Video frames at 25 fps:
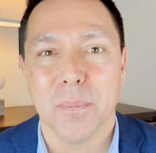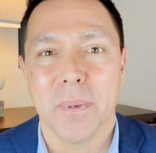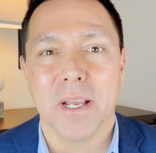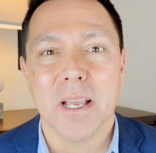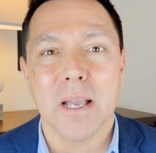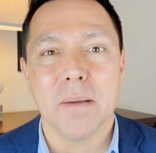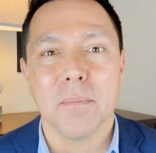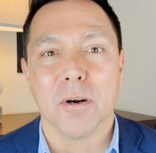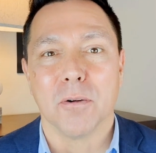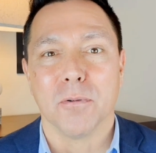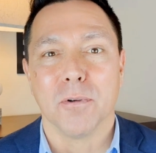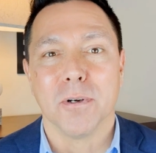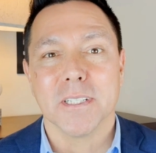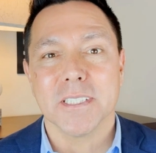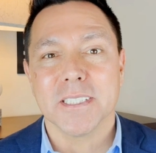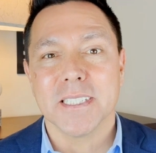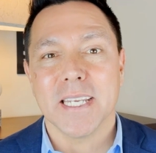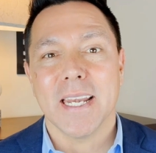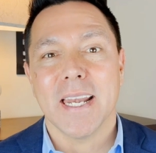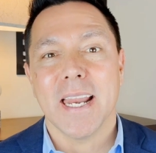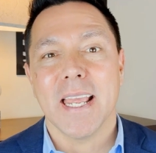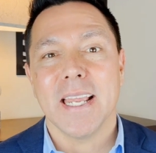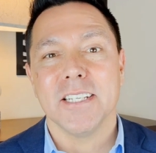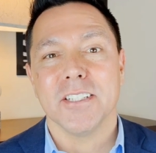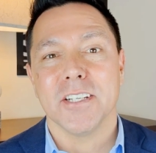become a real
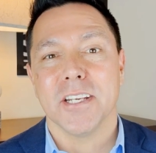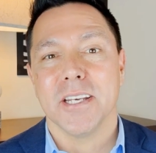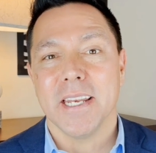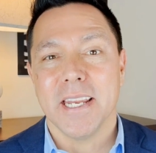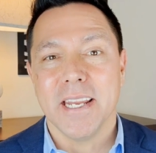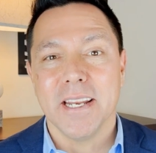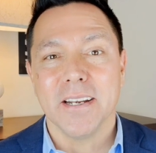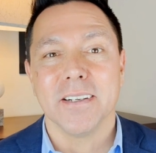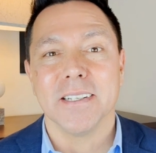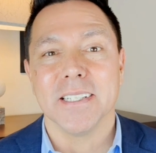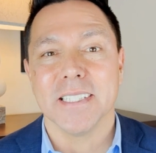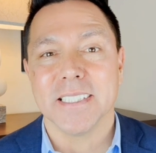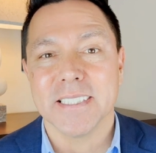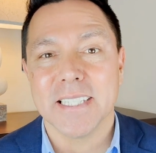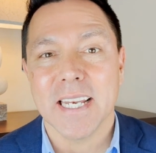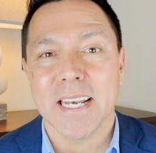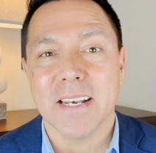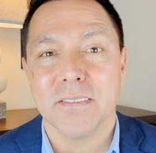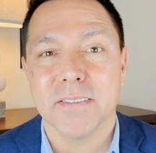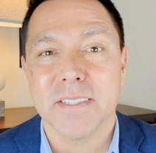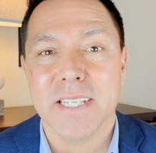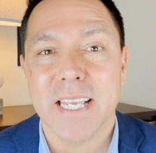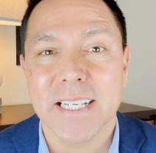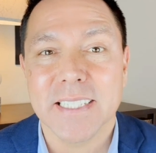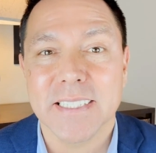estate agent here in the state
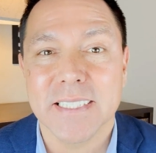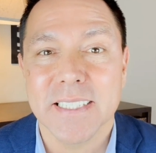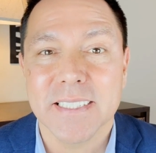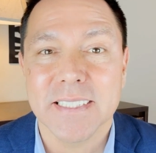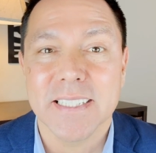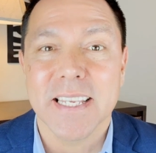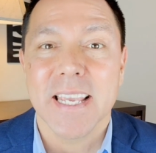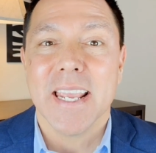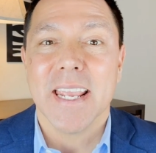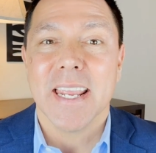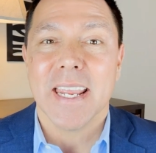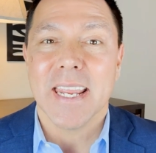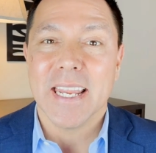of Texas